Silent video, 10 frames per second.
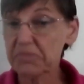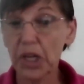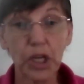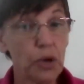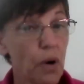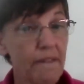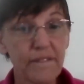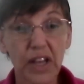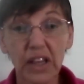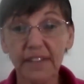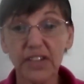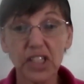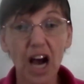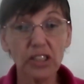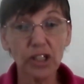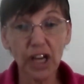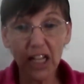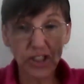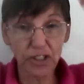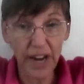You won't feel it. The doctor
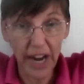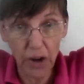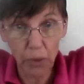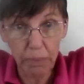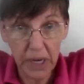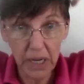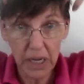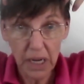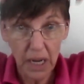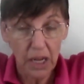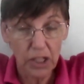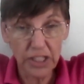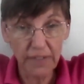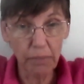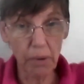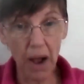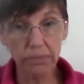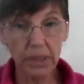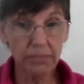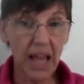cuts your head open. Because you have a
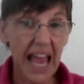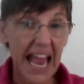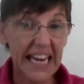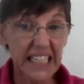problem and